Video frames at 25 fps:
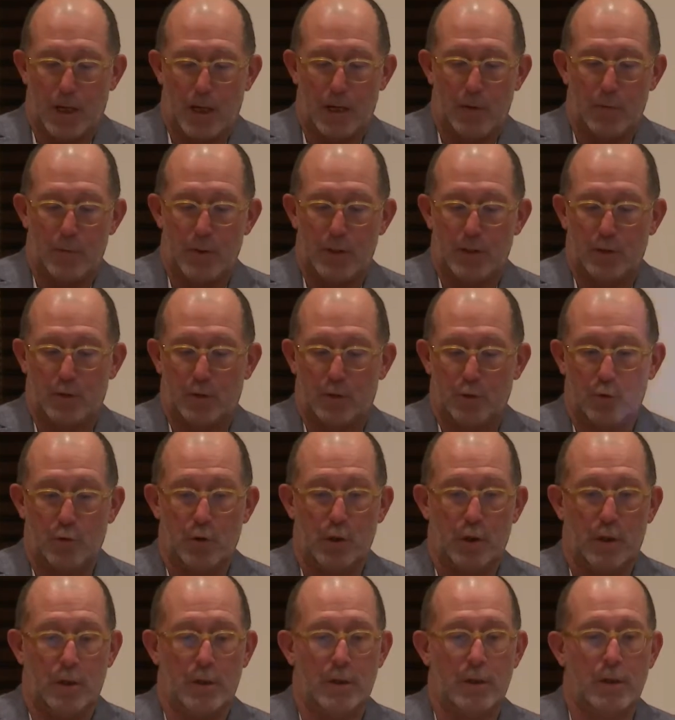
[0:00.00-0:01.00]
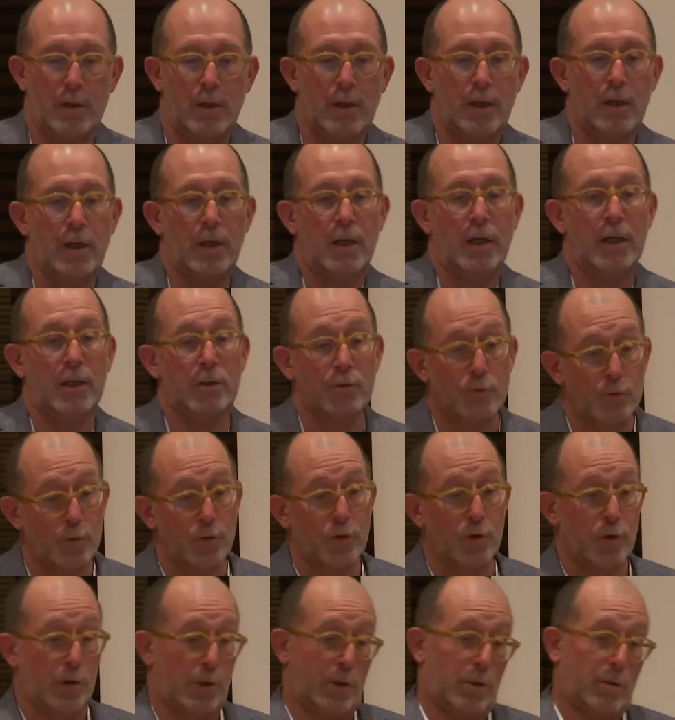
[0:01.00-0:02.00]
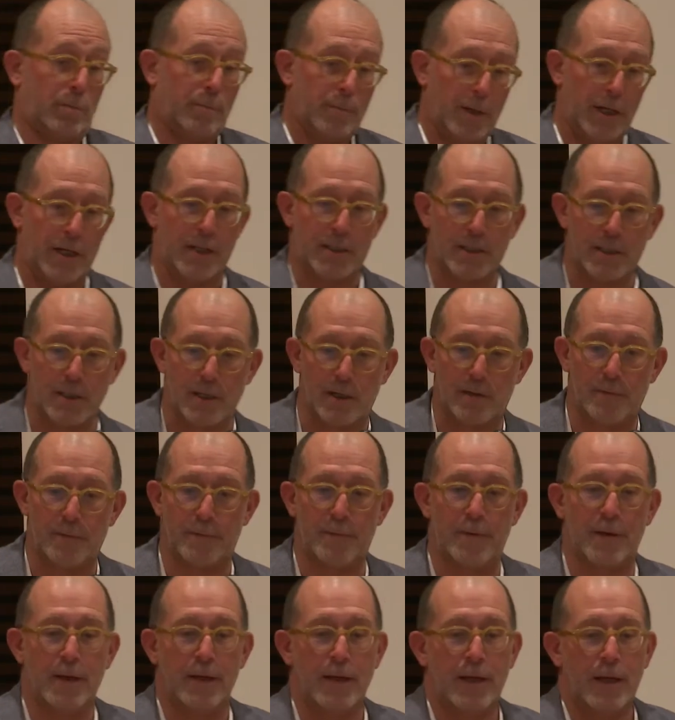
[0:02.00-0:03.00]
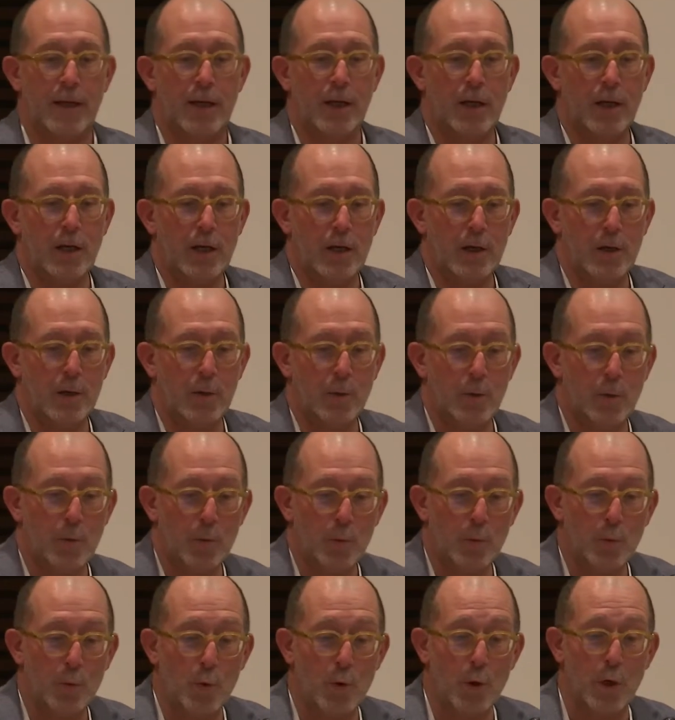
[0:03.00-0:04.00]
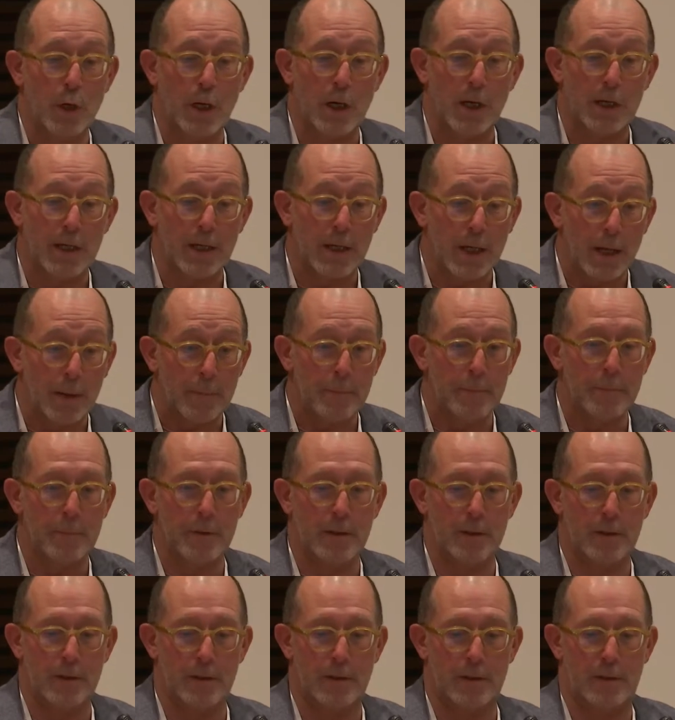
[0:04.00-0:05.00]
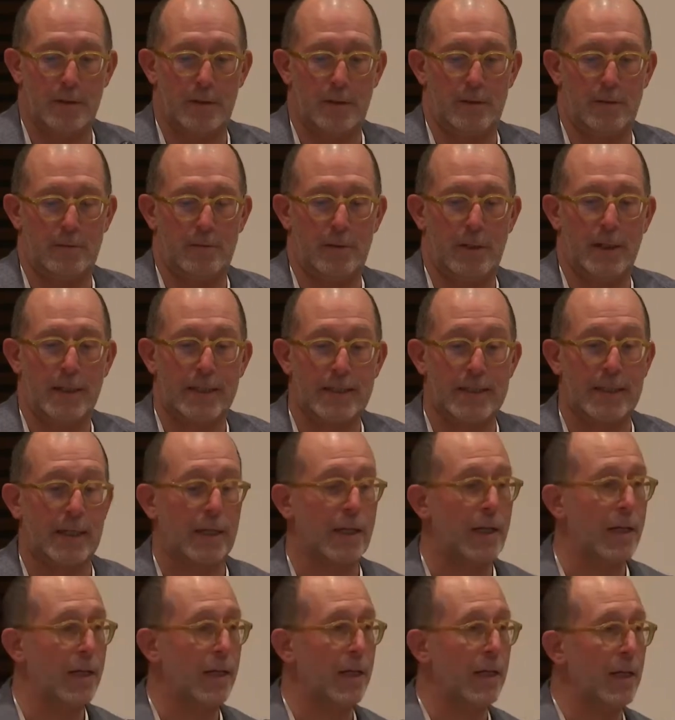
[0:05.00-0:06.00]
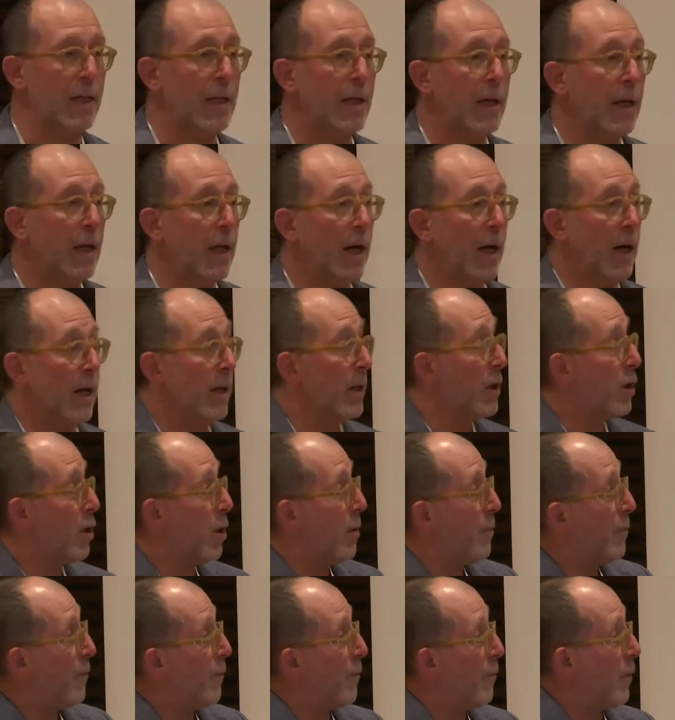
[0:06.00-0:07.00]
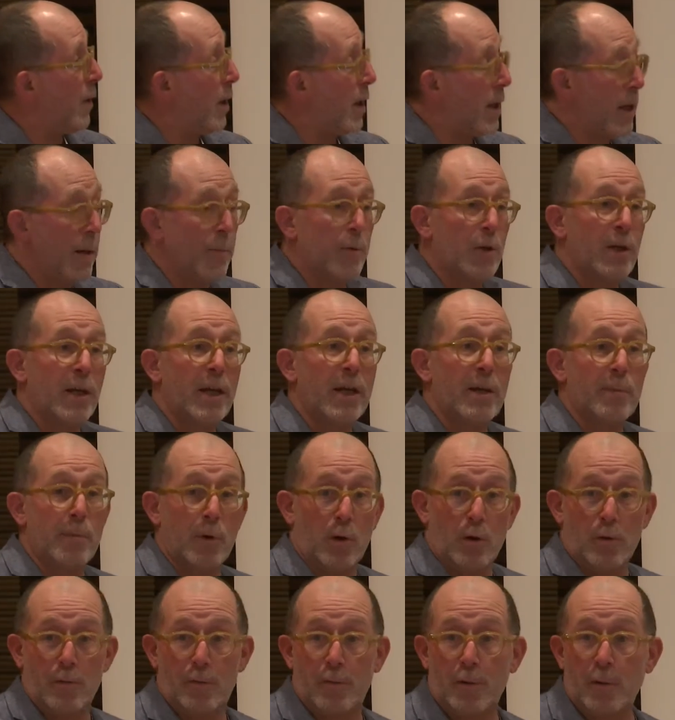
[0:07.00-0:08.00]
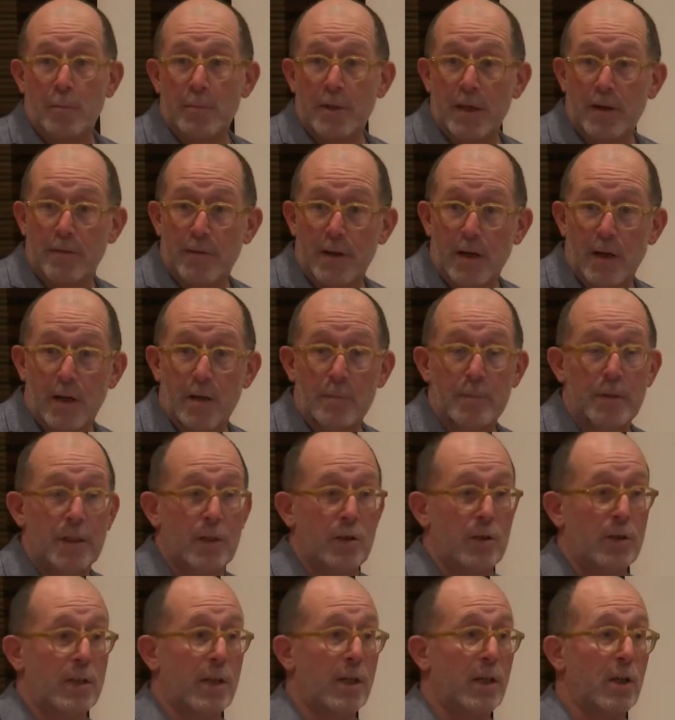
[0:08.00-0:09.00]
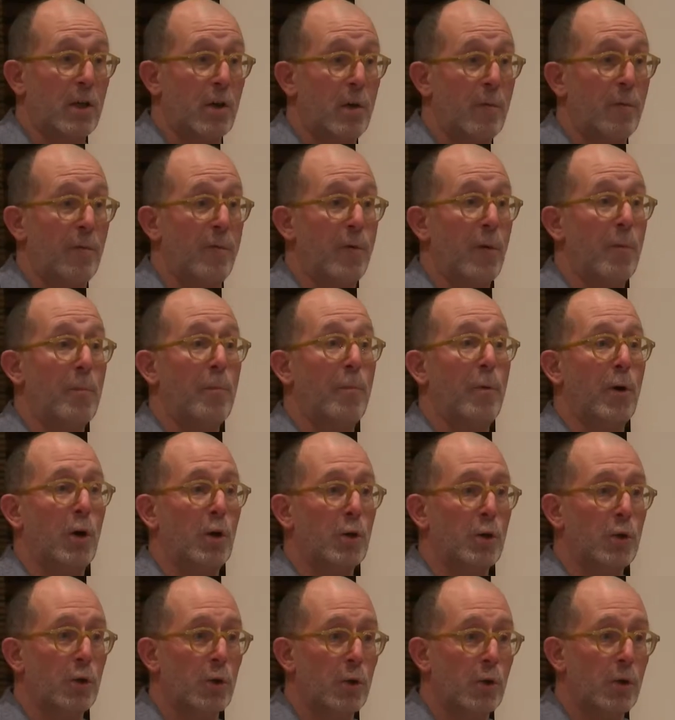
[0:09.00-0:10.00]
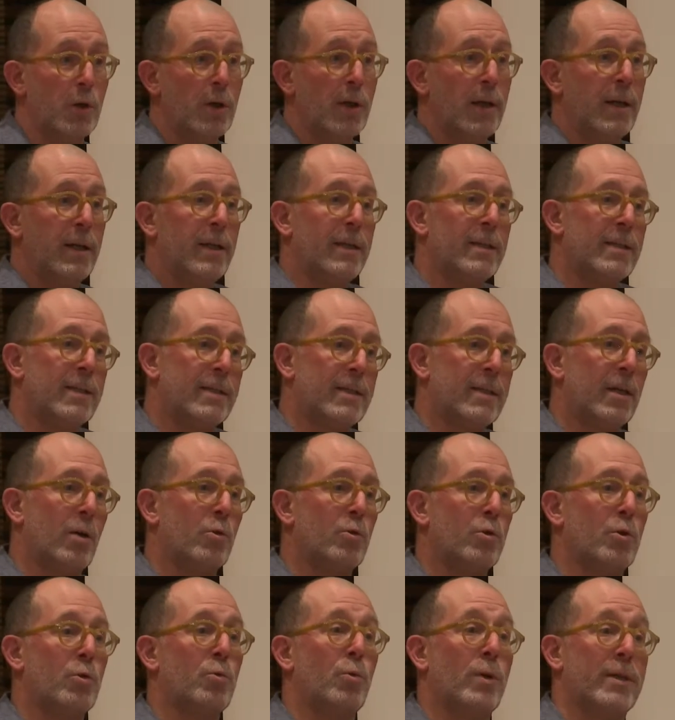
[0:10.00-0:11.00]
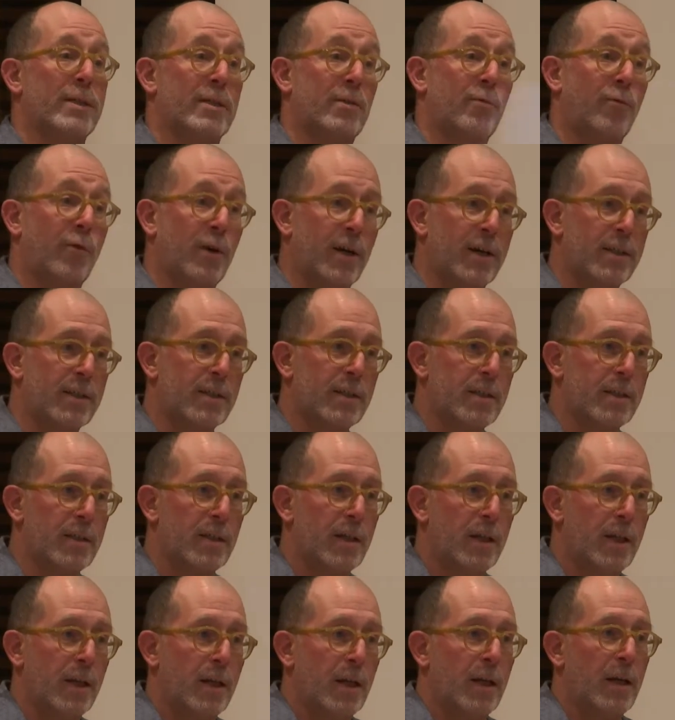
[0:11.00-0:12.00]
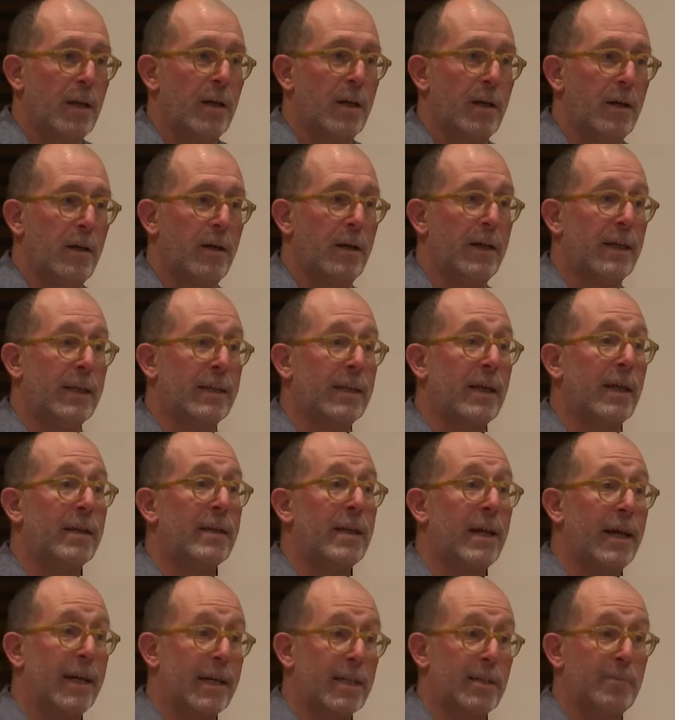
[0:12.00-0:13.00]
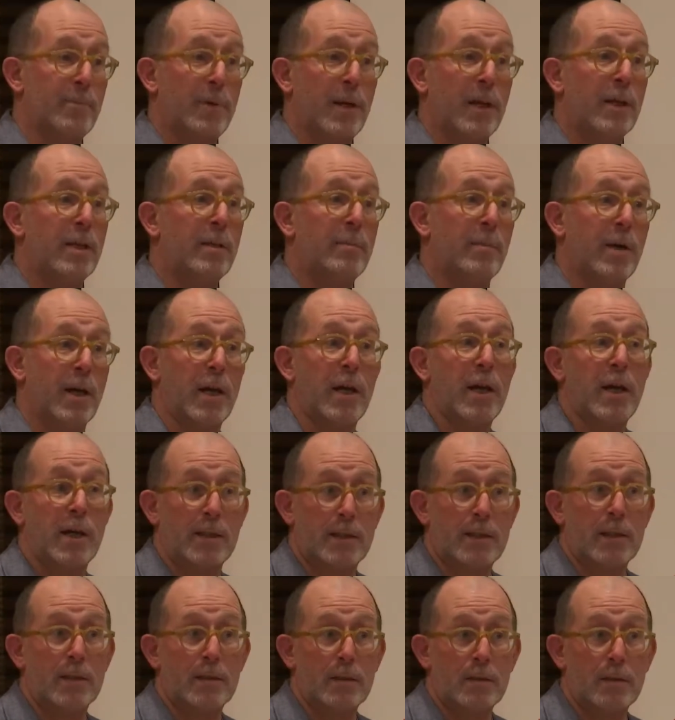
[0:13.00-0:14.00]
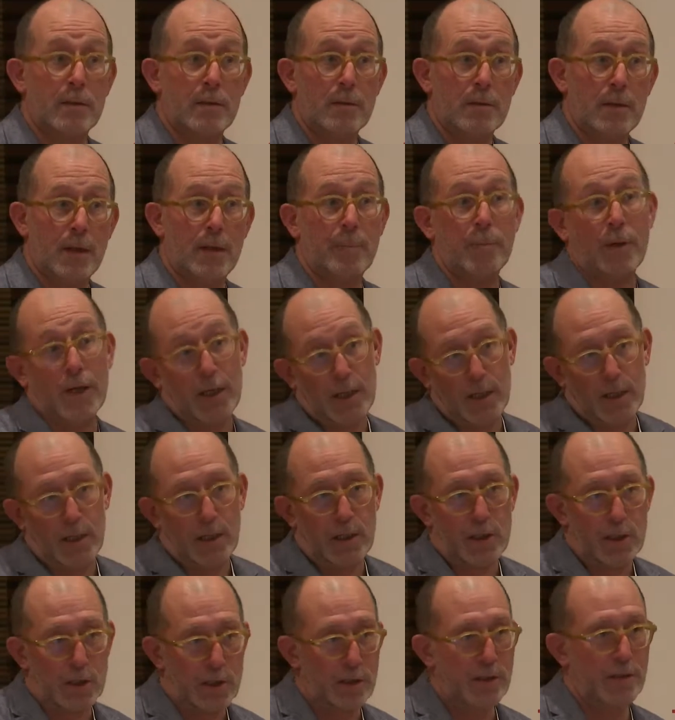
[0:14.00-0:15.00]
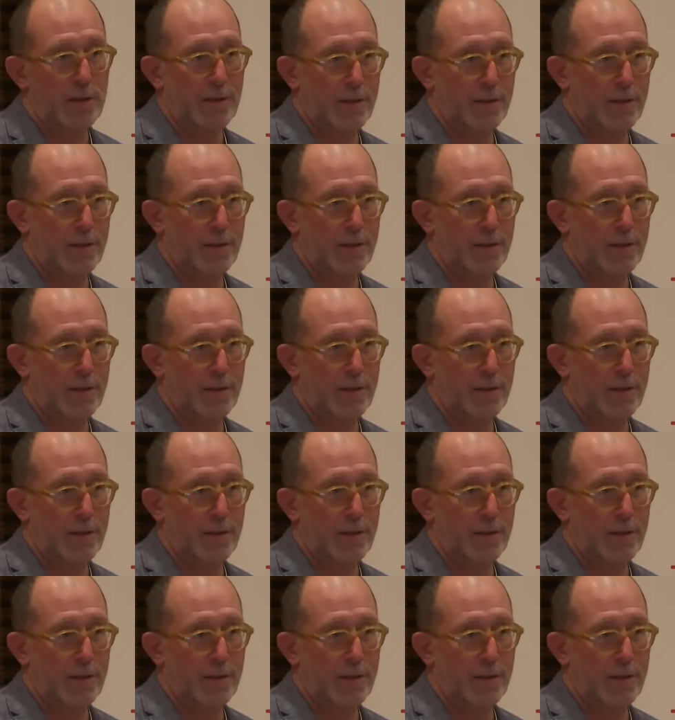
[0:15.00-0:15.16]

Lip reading: want to introduce myself, who I am exactly. I am a neighbor from Navarra because I come from Bordeaux in southwest France. It can explain my accent and my English.